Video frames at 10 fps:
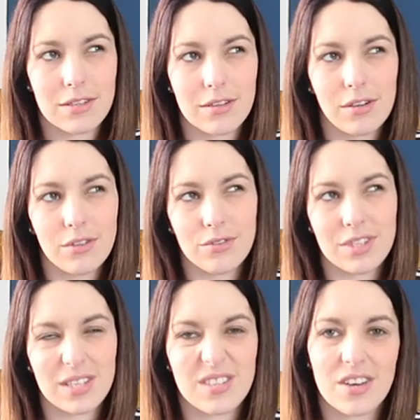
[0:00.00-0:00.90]
o'clock or
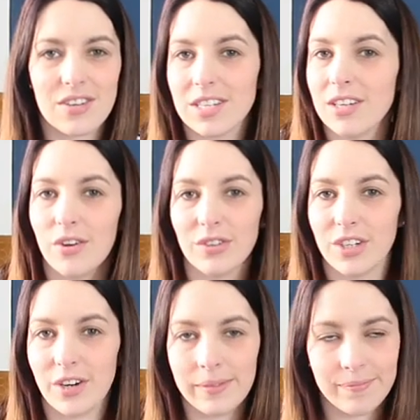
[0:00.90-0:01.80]
6:30 on the
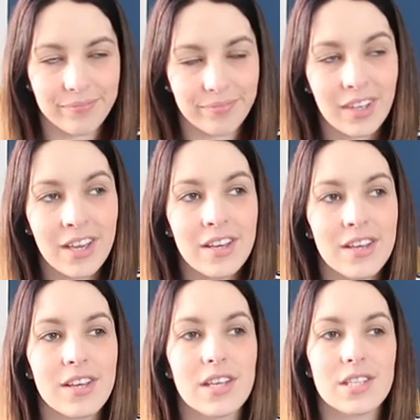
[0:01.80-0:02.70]
night.
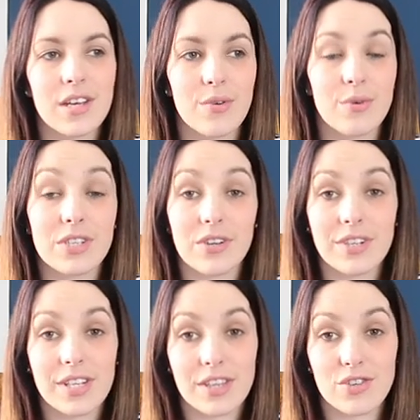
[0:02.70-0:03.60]
So we
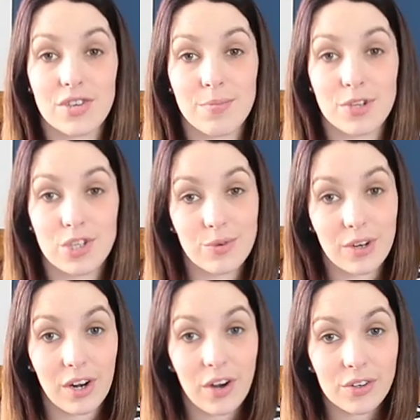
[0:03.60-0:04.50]
started the drip at 2
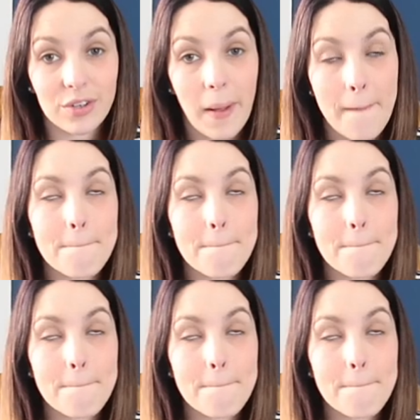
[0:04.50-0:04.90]
o'clock.